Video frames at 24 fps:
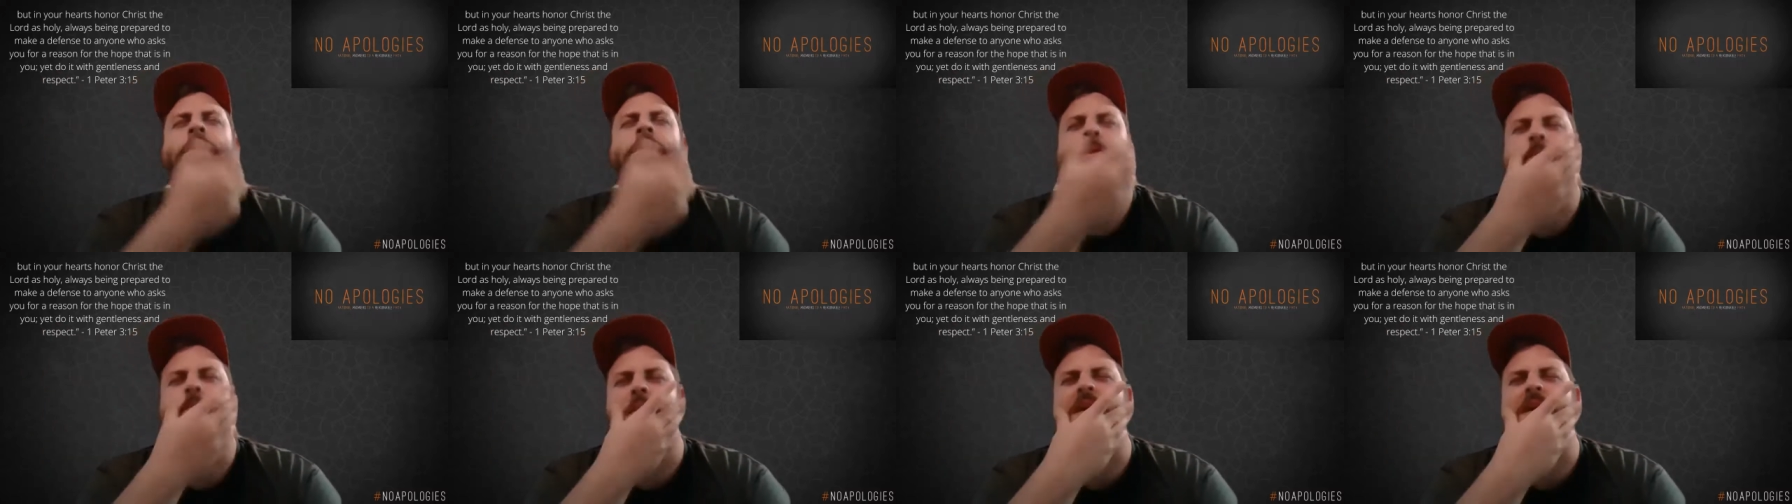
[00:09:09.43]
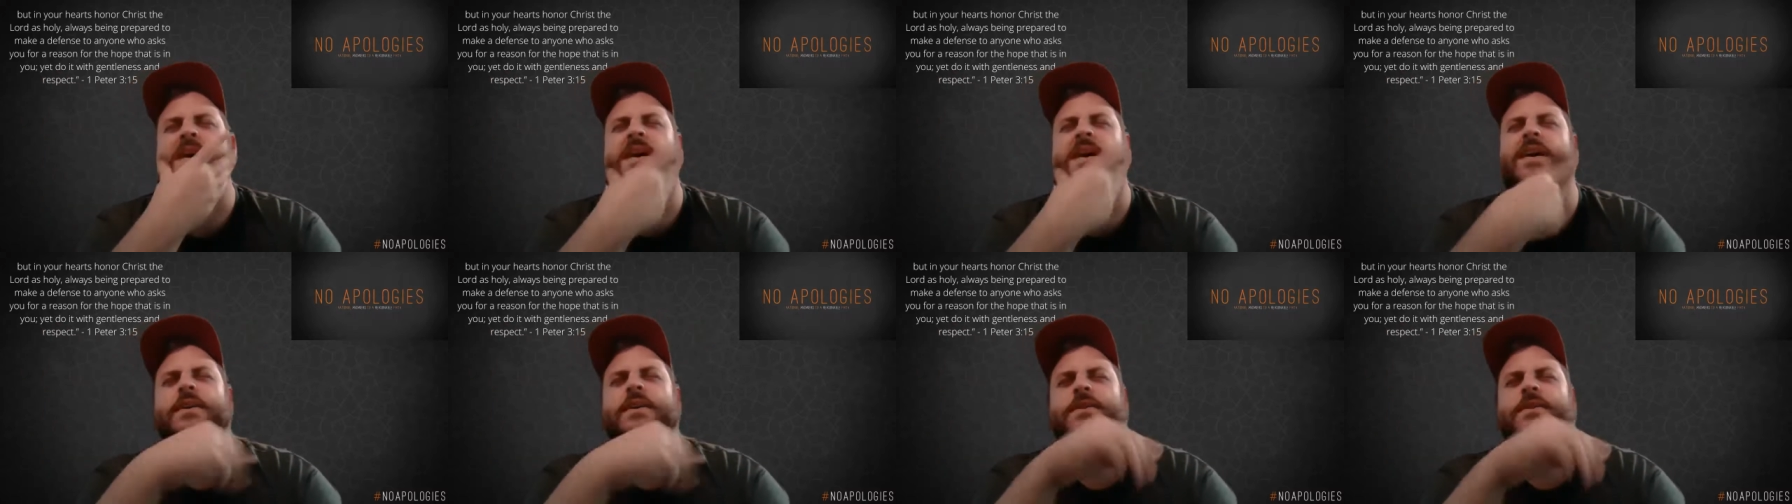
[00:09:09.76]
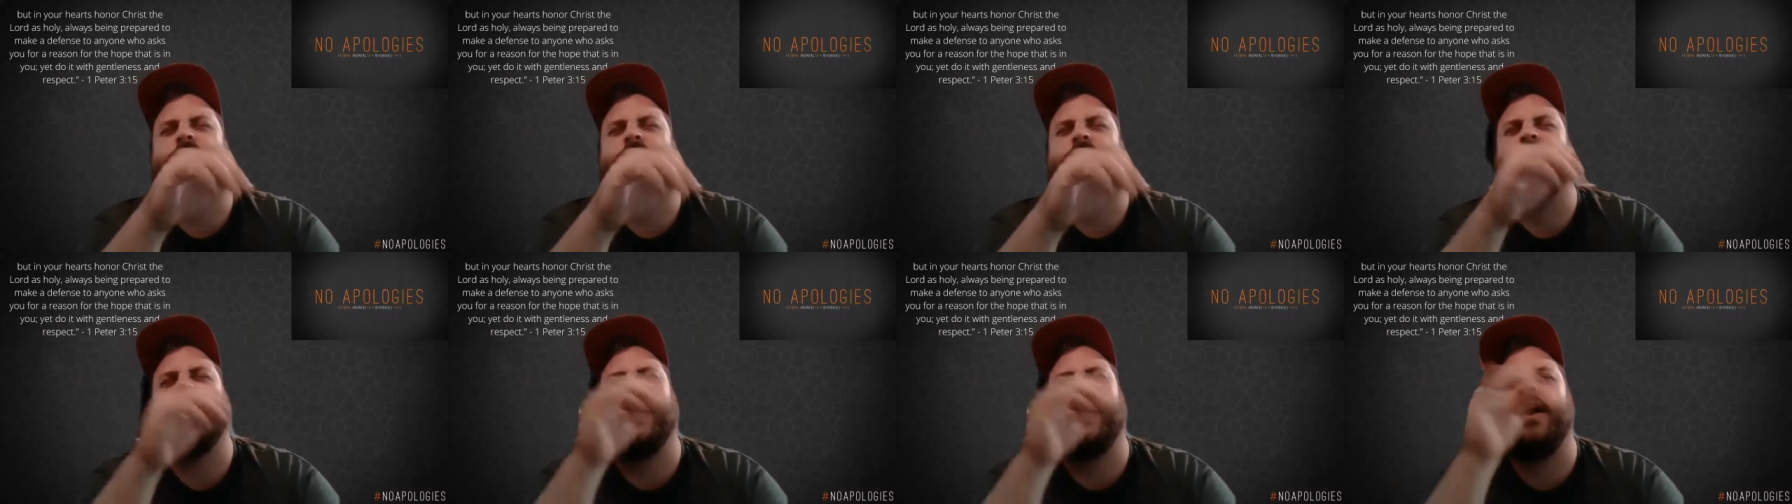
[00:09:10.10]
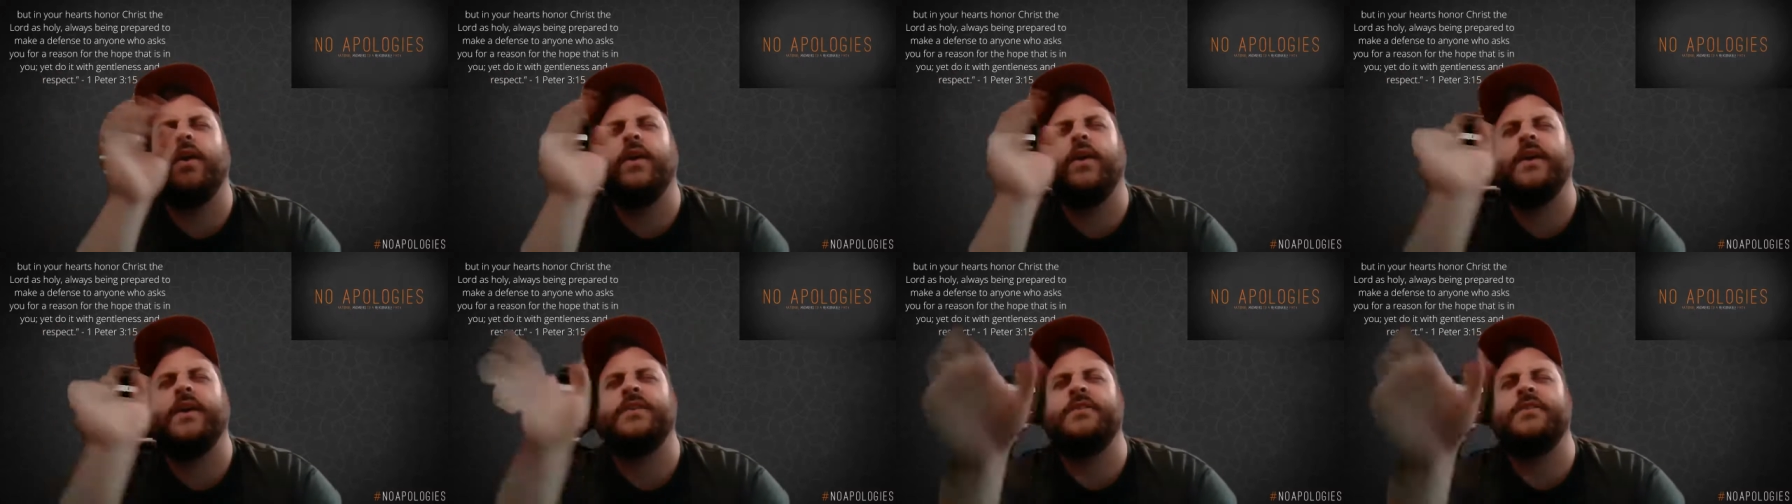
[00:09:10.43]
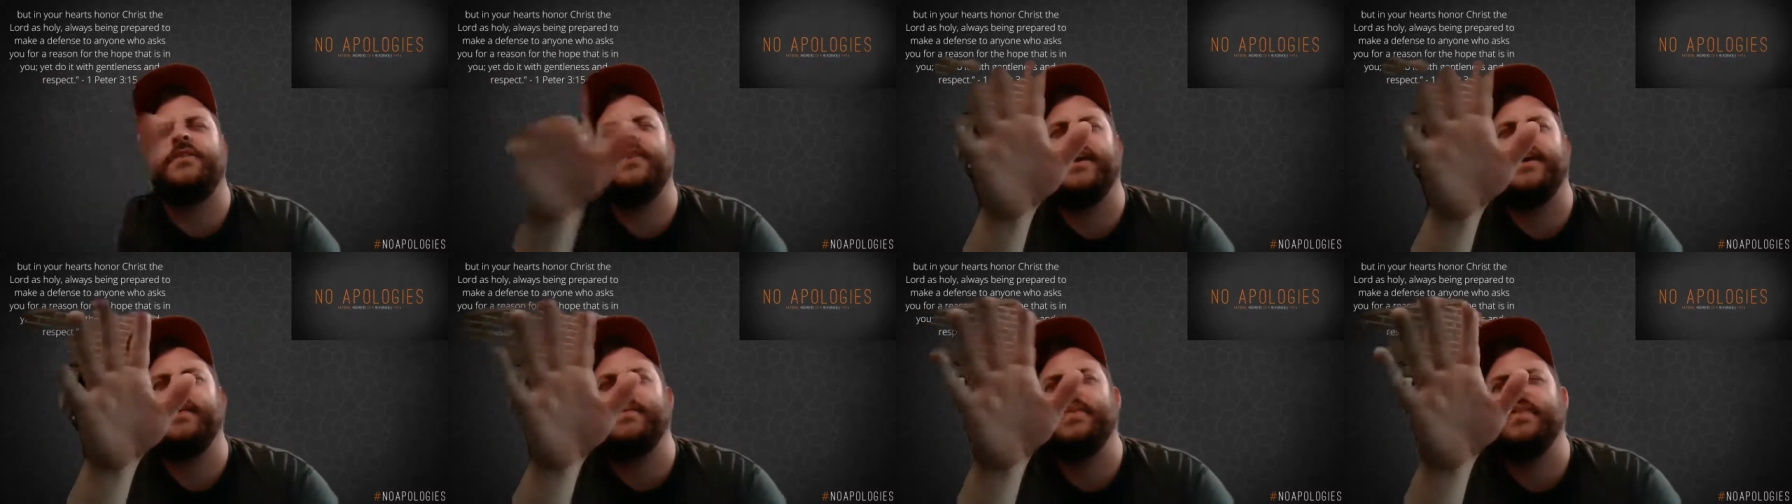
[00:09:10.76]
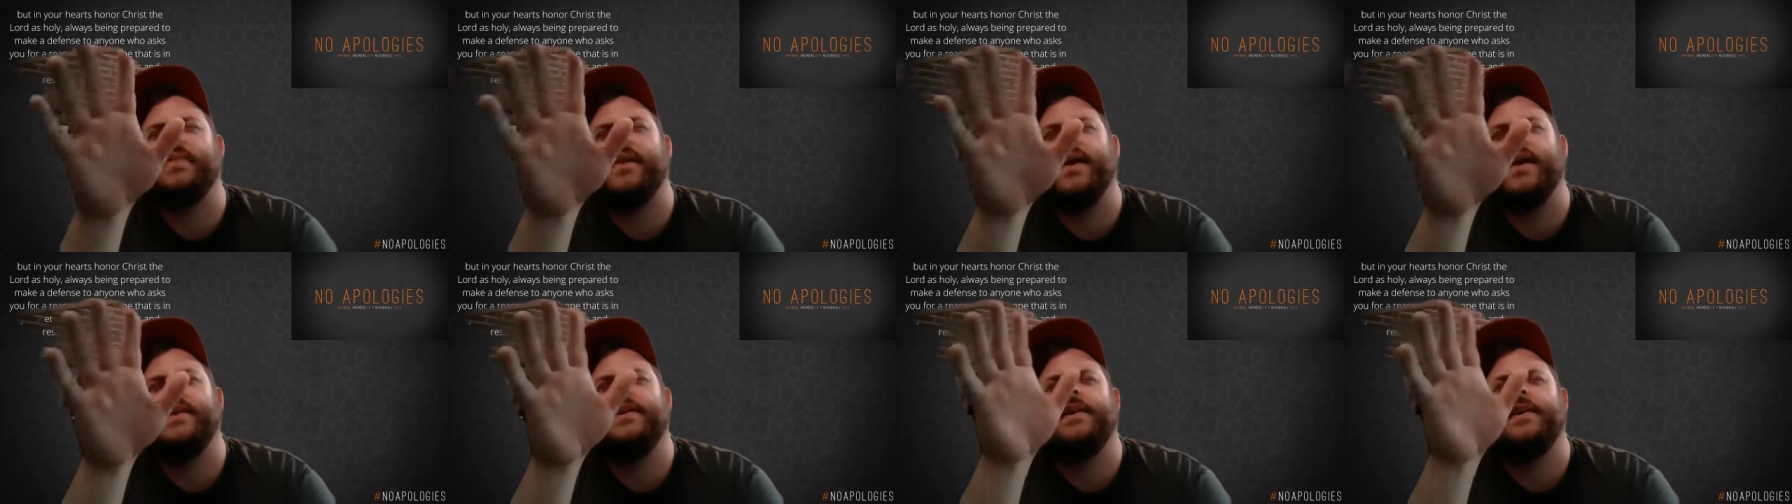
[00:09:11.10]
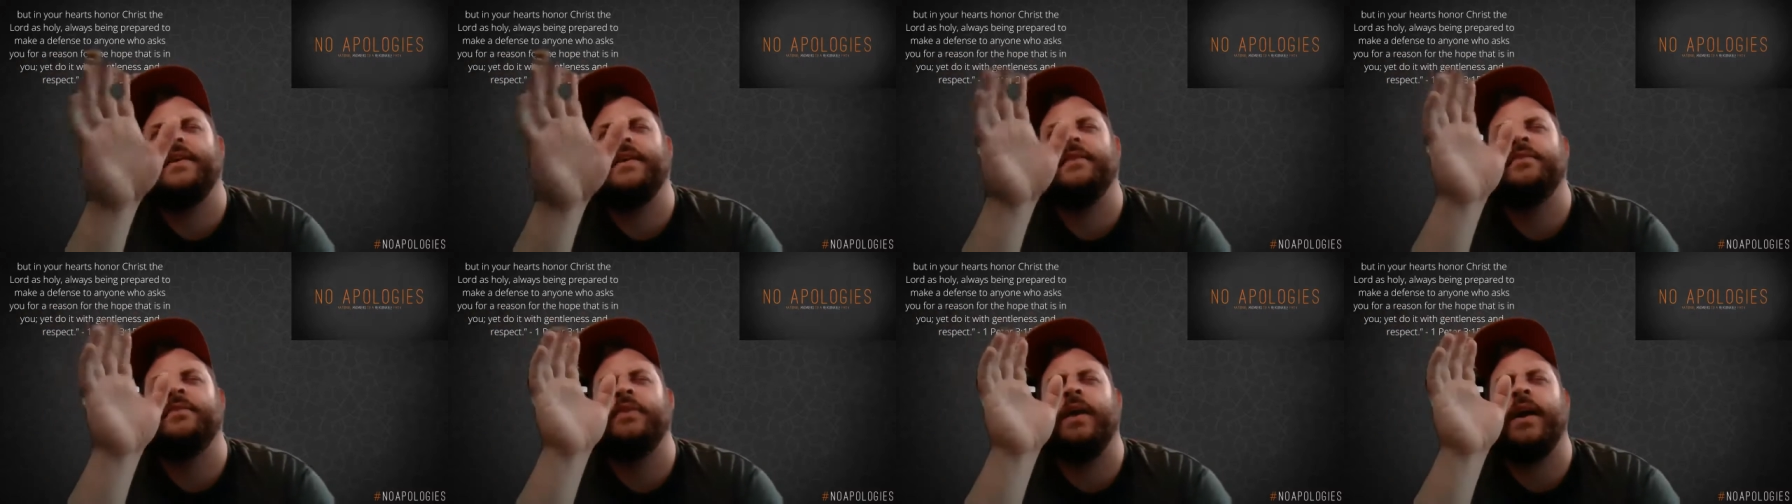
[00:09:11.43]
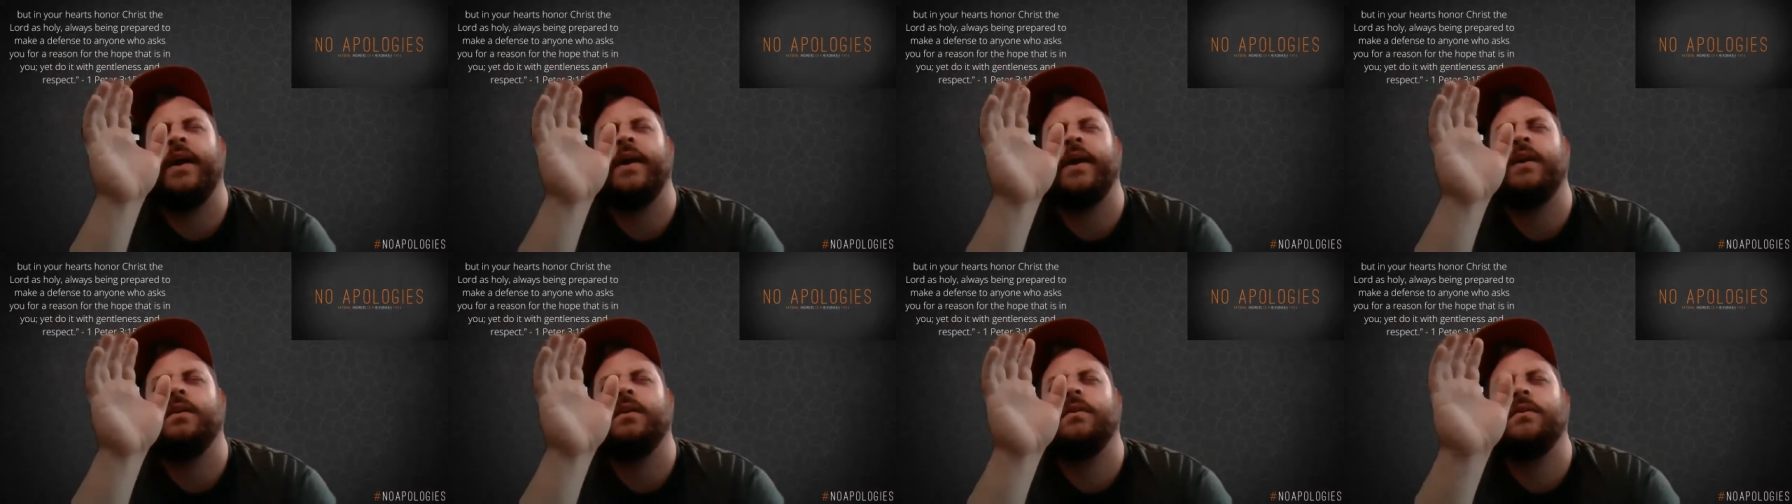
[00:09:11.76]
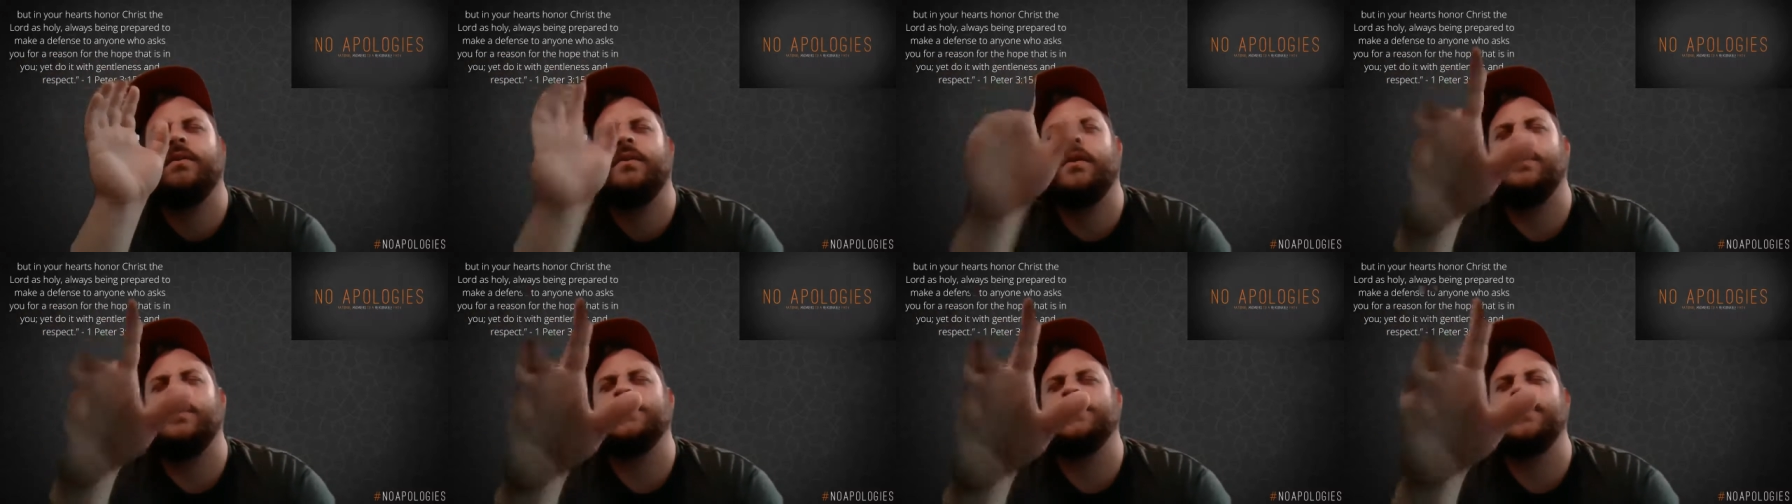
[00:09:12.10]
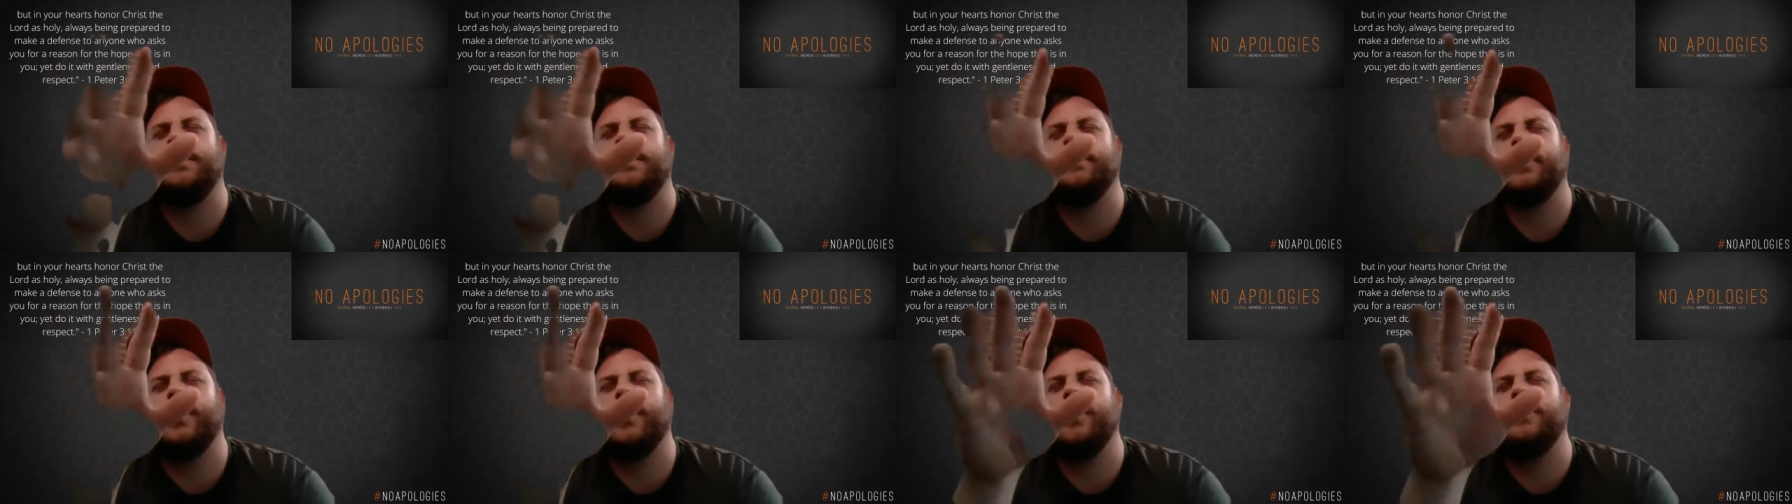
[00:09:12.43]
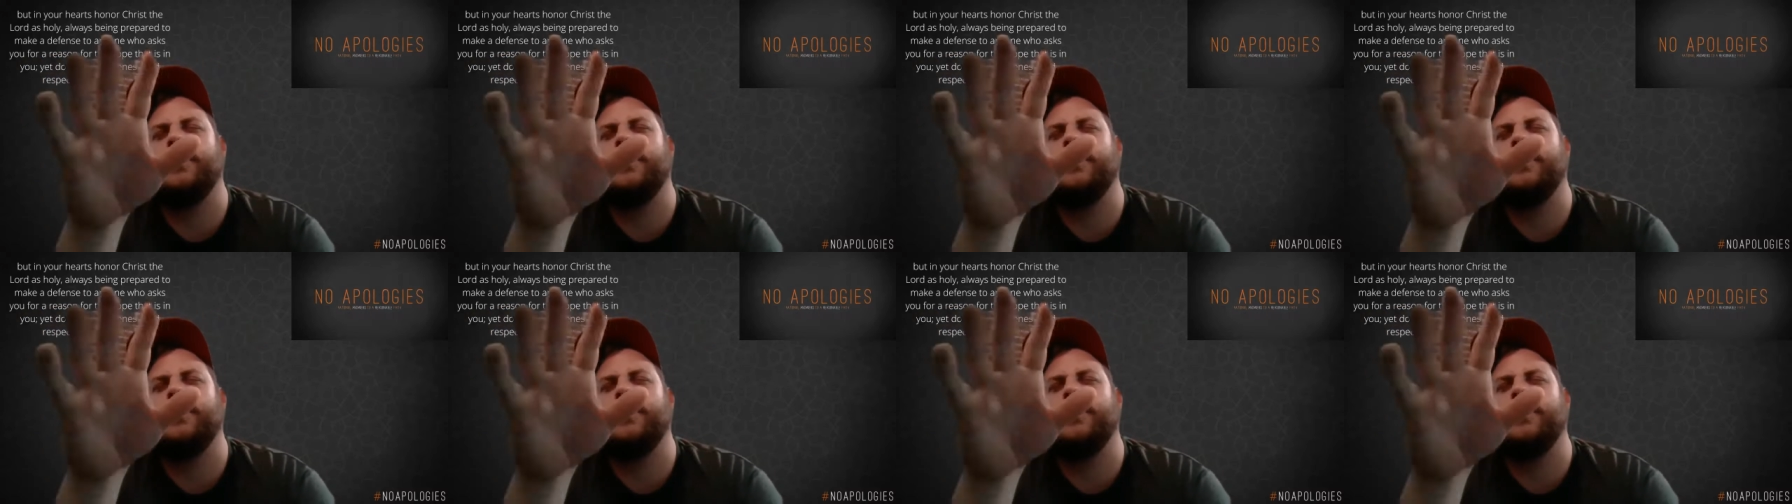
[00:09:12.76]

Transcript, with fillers: Because I don't like to think about the idea of like a long time ago,